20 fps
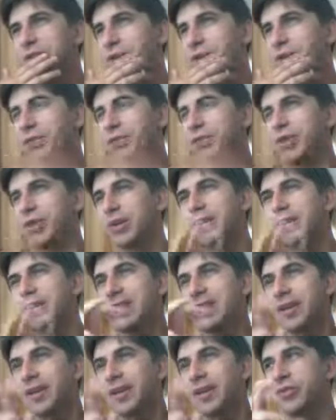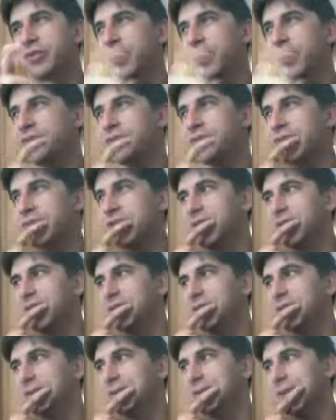I'm trying to data drive this a little
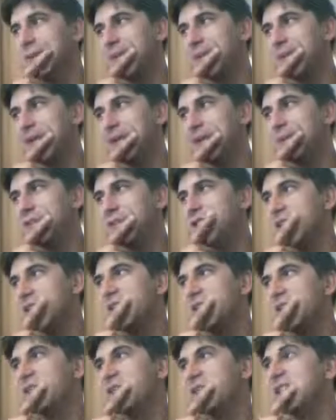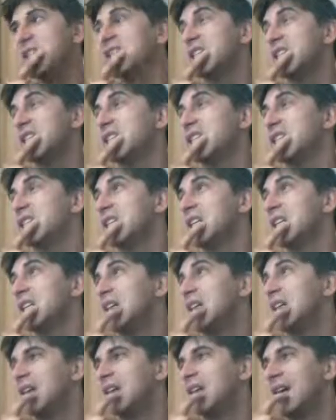too much, and it's interesting to see
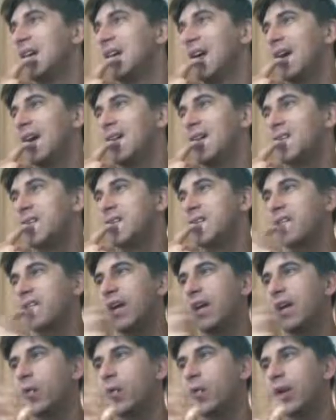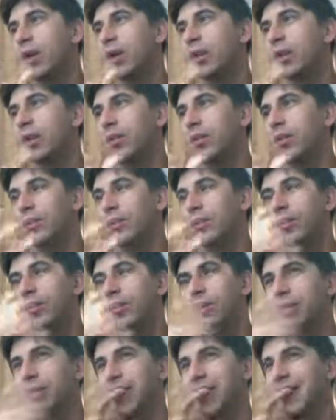just how well or
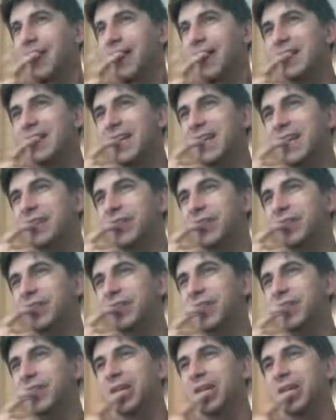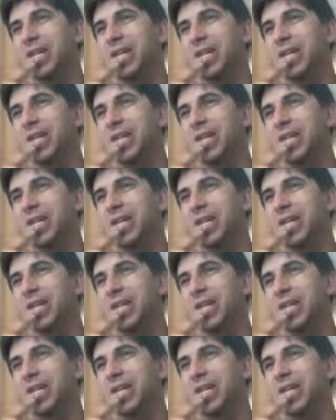poorly it is kind of going.